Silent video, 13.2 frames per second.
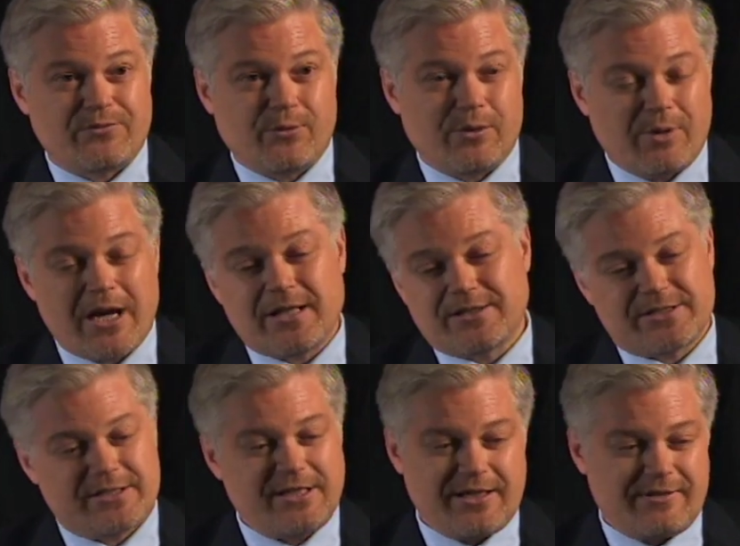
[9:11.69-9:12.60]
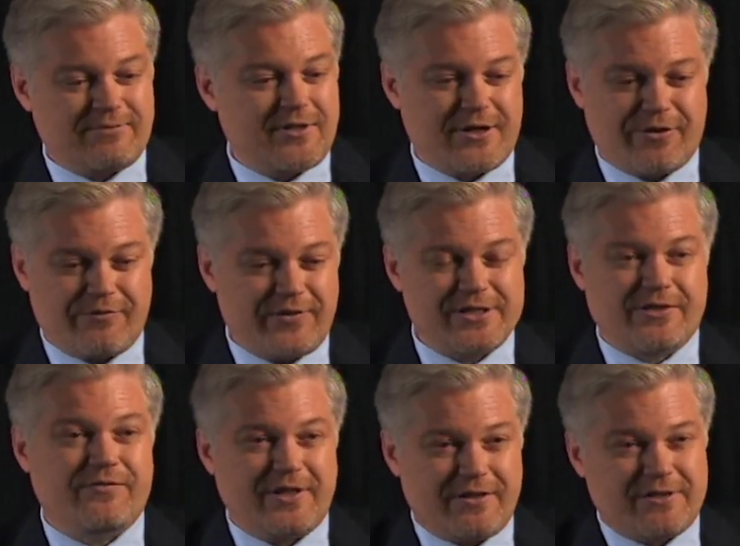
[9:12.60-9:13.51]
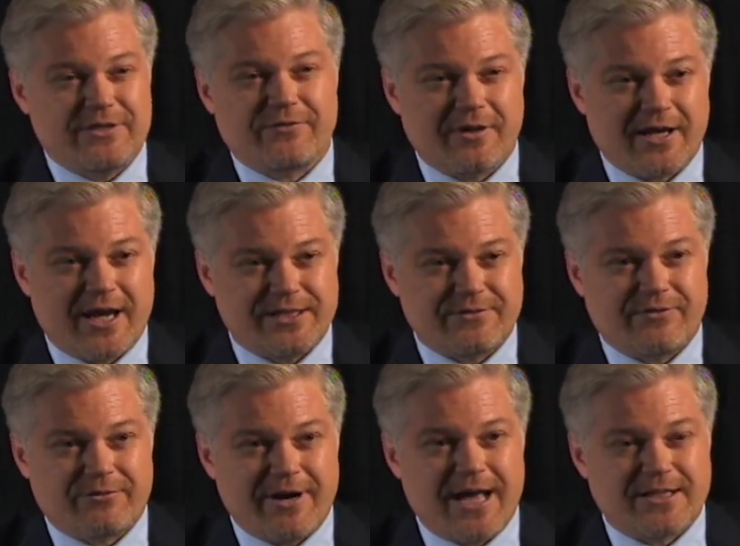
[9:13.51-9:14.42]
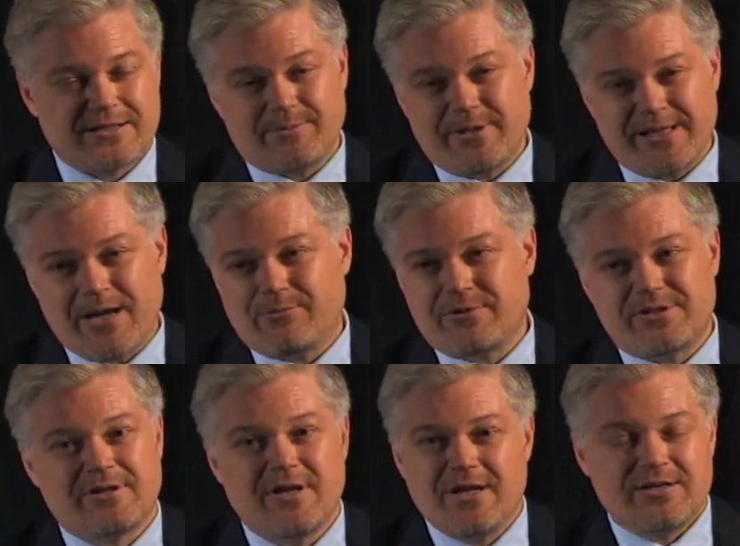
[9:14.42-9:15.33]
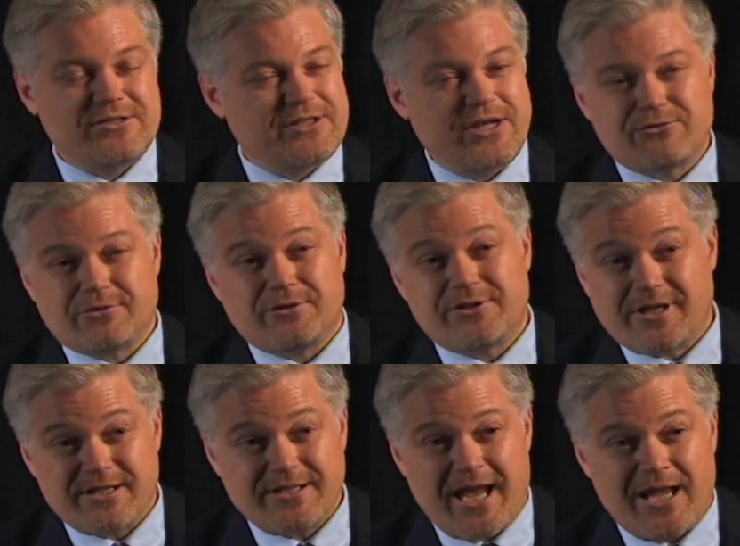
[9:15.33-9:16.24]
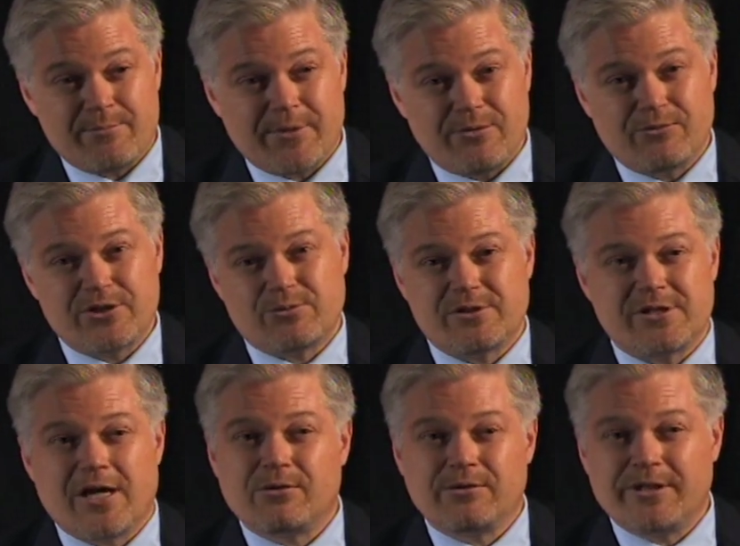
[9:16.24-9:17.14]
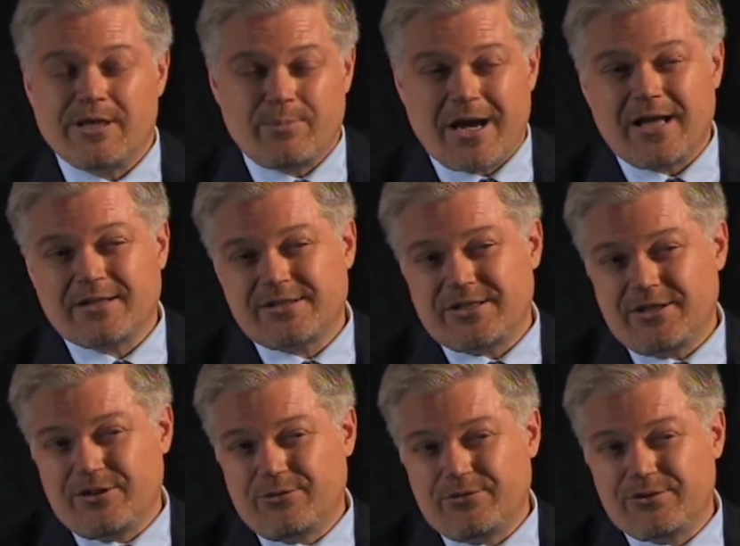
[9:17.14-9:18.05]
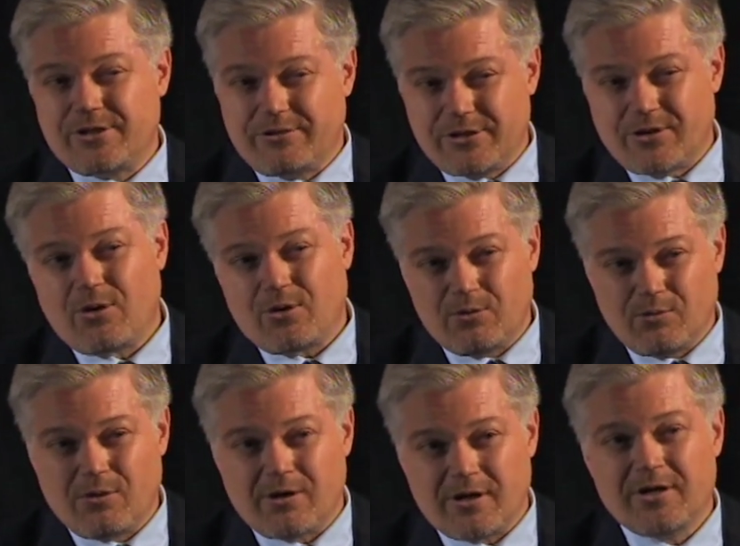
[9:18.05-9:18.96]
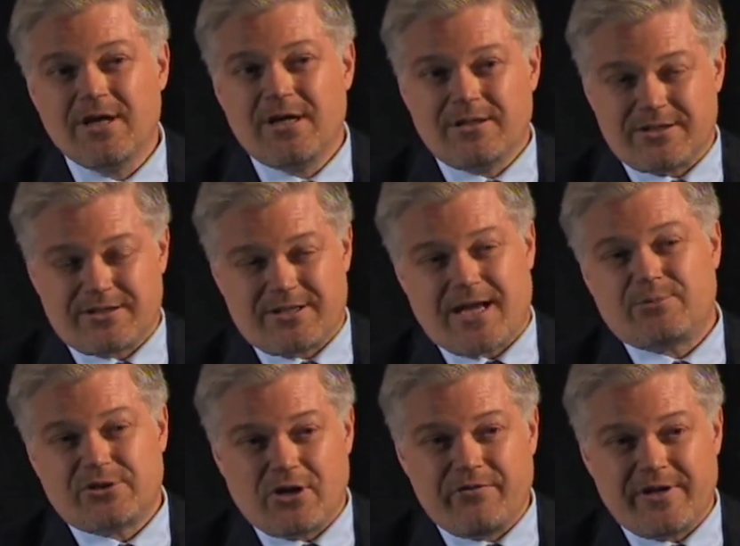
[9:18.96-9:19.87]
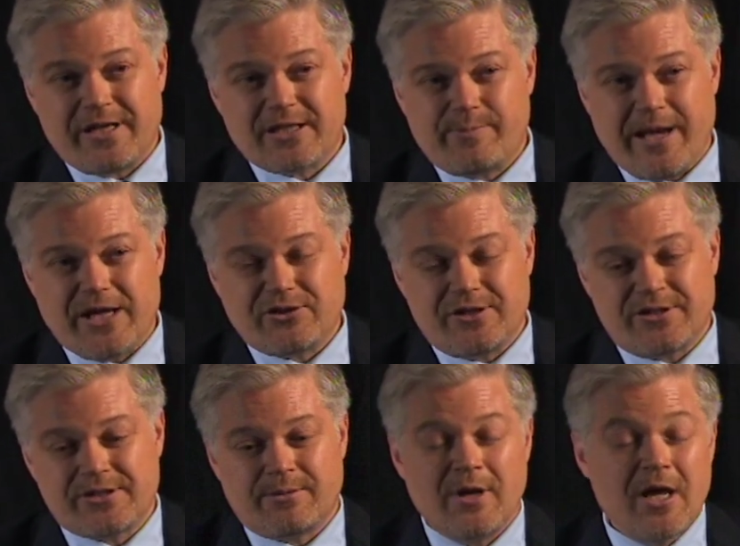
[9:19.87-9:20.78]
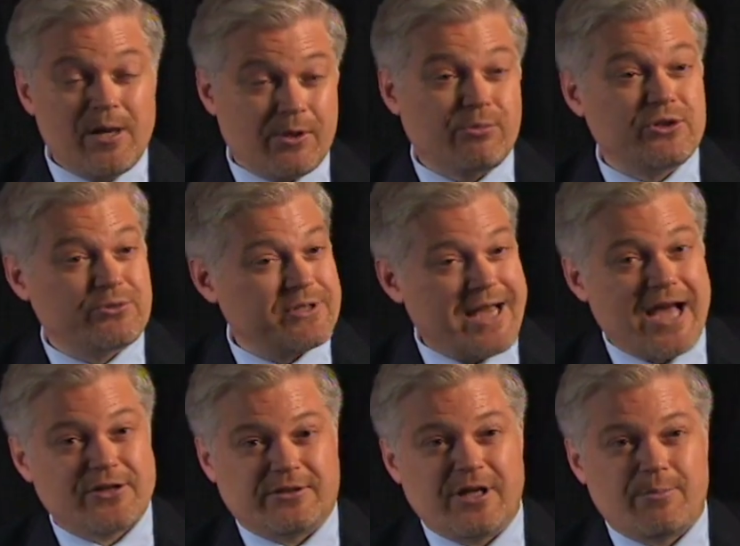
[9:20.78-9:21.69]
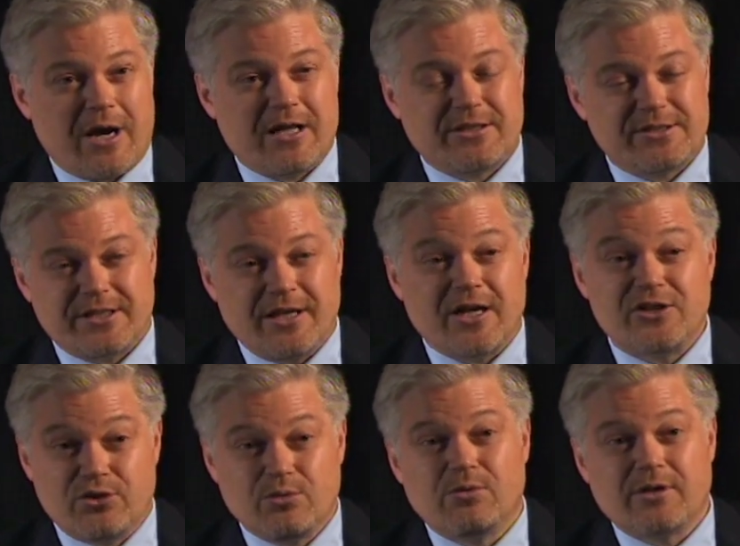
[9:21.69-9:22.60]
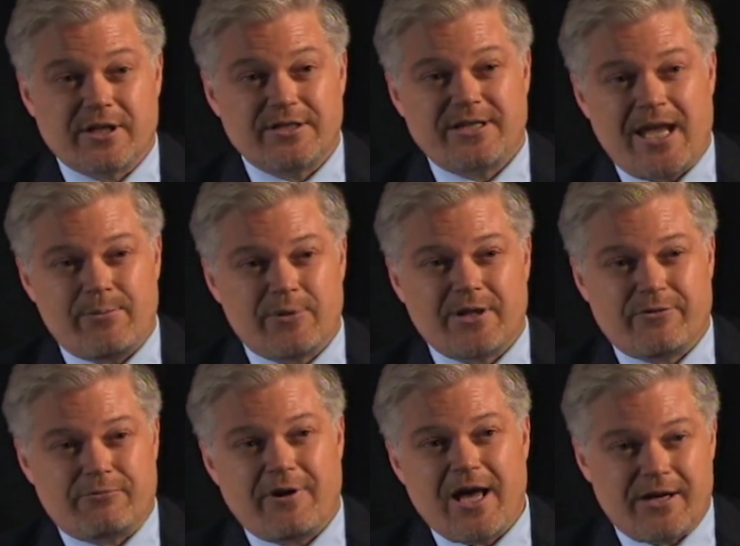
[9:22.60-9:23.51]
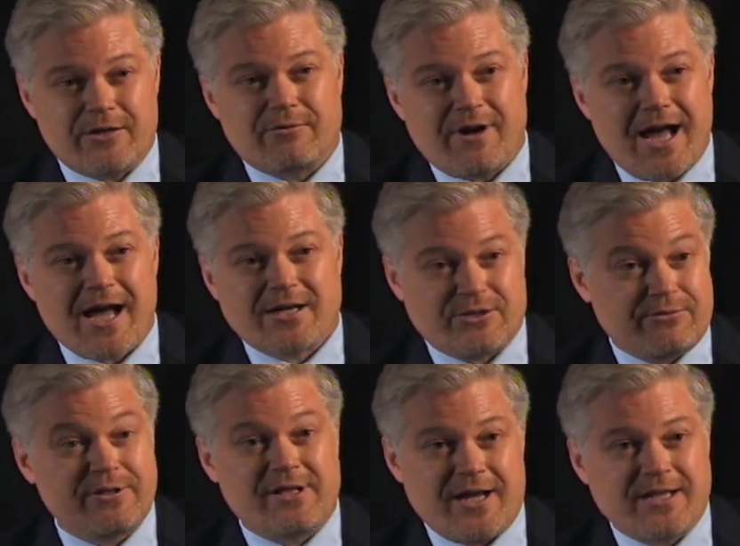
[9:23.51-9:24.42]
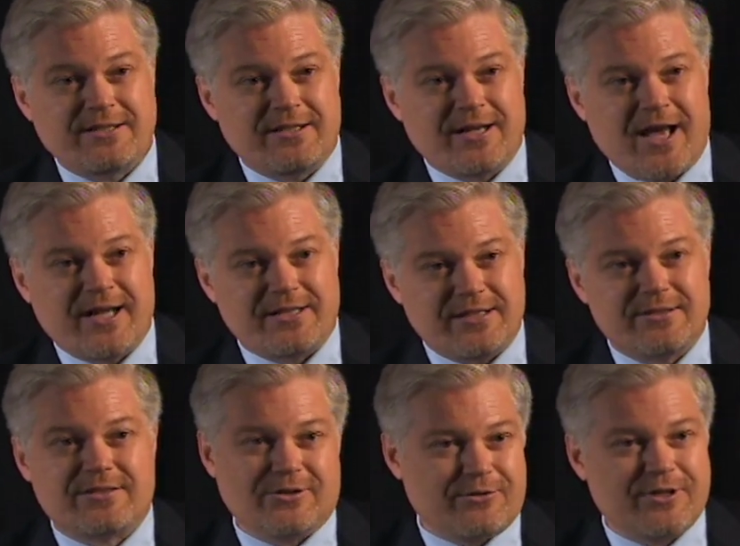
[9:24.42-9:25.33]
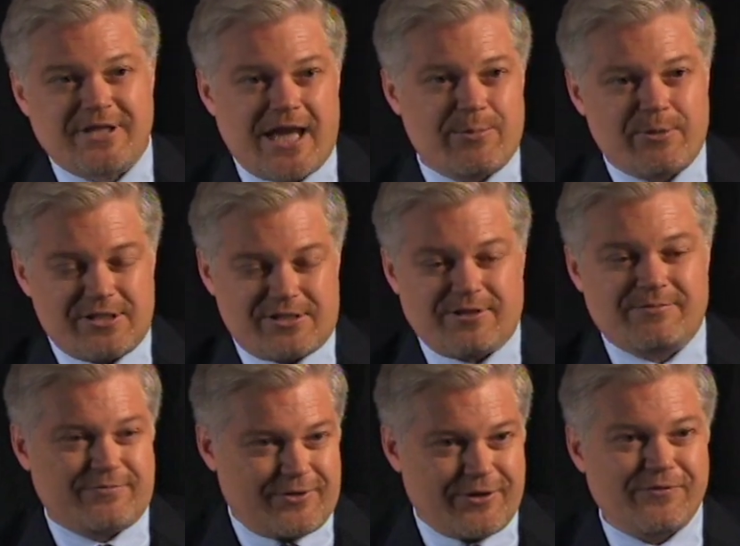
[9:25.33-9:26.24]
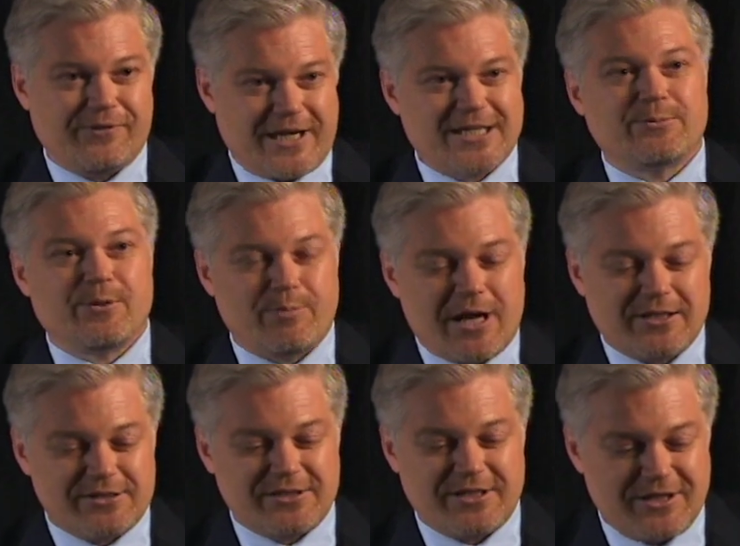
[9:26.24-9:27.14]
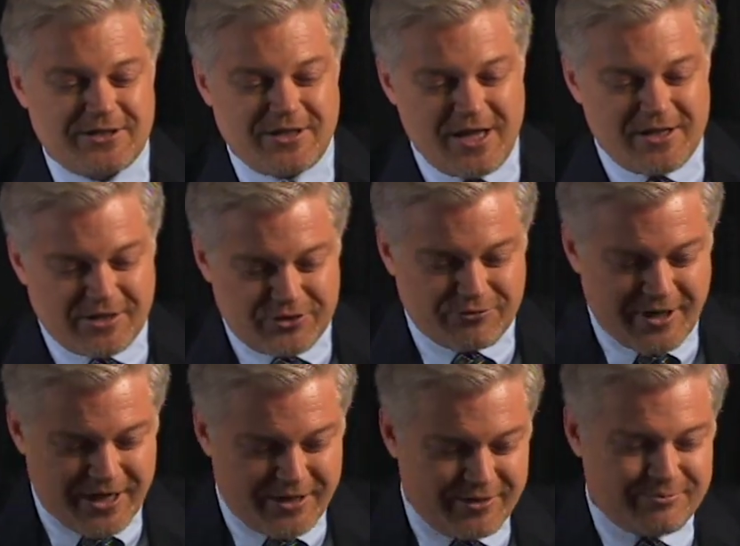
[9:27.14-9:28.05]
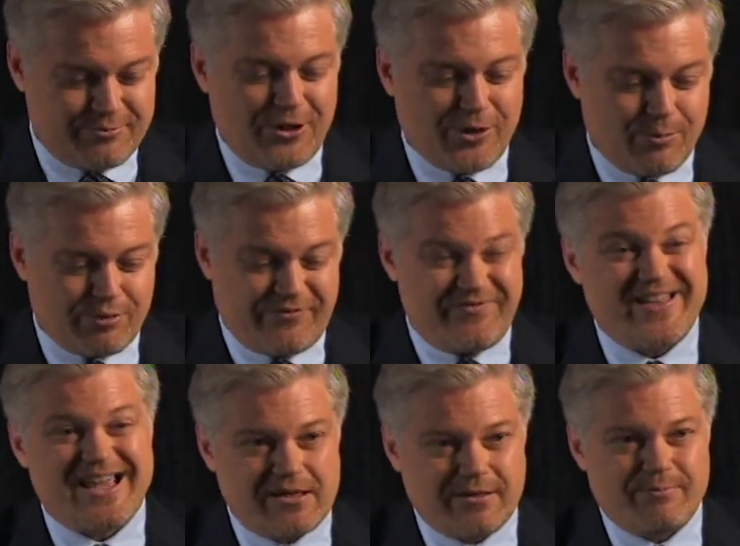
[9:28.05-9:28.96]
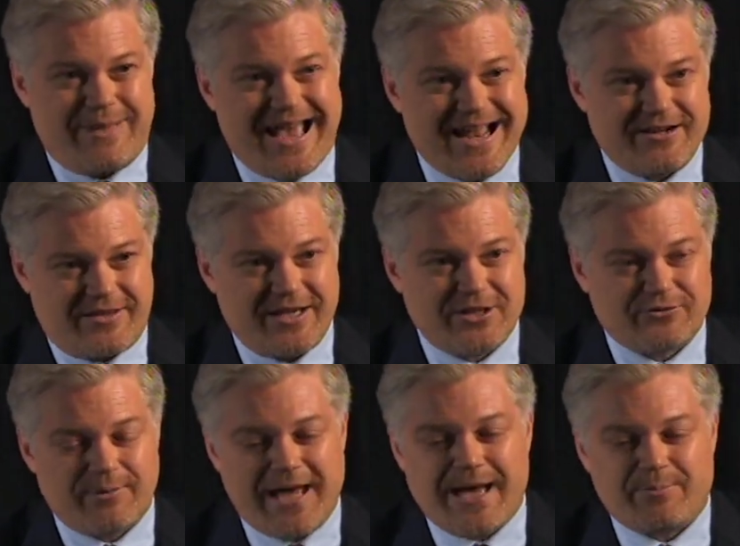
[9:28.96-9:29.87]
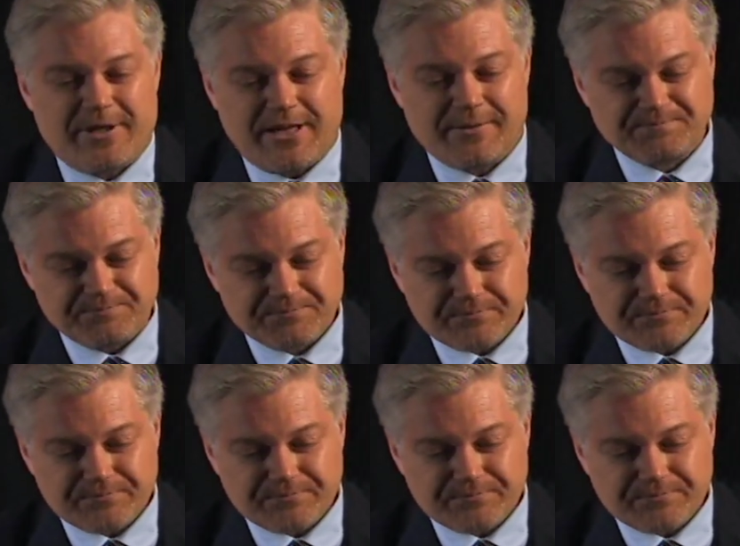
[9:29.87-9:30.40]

foreign policy, vis-a-vis different kinds of threats. I mean, that was central to containment, which was not only a policy used during the Cold War to stop Soviet expansionism, but which was actually a policy, a dual containment of Iran and Iraq during the 1990s. So containment is a flexible policy that can try to prevent bad things from happening.